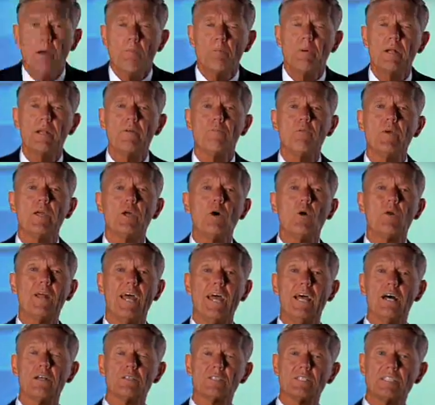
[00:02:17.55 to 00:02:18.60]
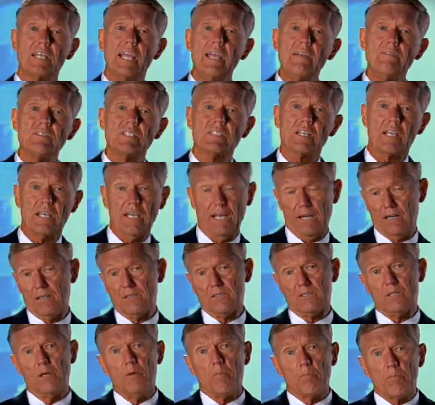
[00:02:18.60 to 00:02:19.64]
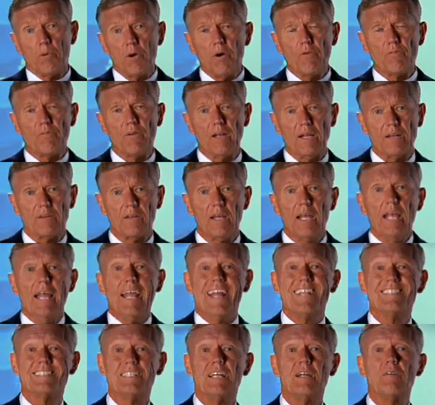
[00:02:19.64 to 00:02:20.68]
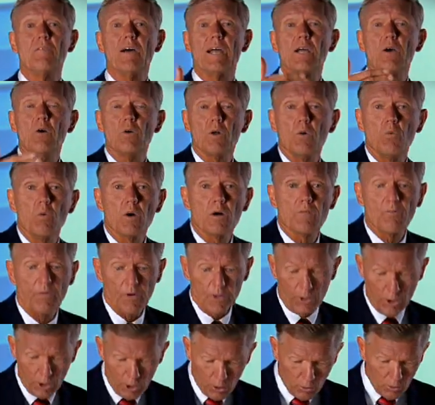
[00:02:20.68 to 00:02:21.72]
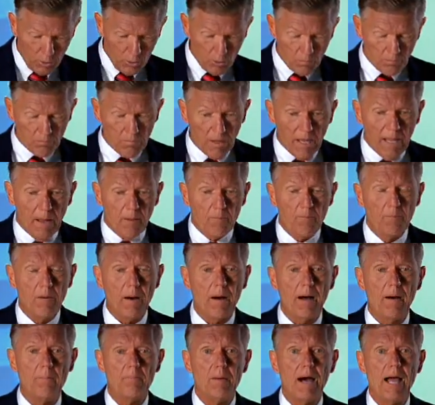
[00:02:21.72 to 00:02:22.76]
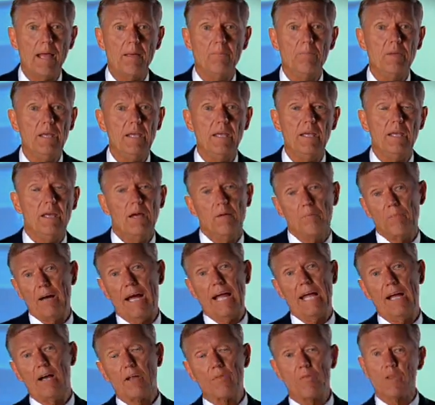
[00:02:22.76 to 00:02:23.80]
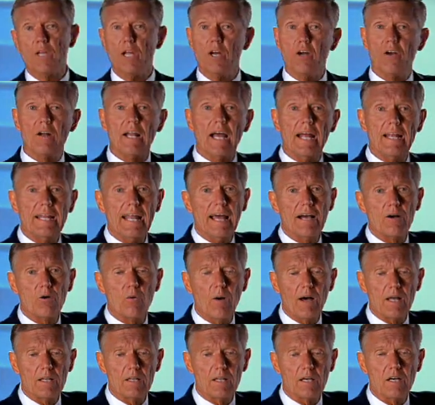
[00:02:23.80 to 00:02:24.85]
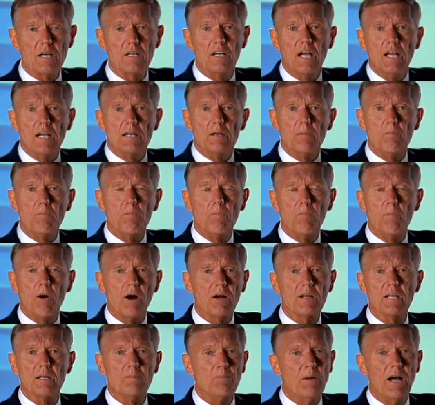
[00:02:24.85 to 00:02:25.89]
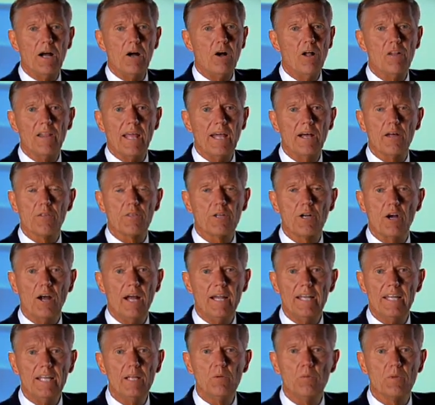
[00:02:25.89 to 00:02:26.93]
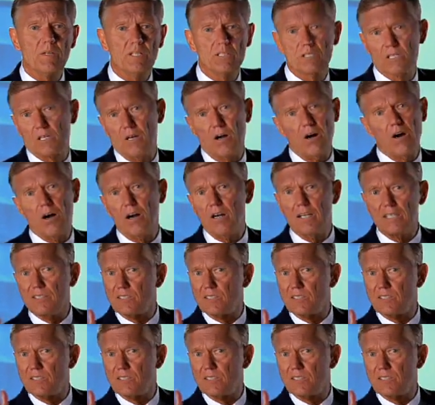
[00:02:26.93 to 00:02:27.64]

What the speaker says: But if we go to health savings accounts, perfect. Instead of I go to work for you, you buy me my health care, and I now go out in the market and buy all the health care I need with this card.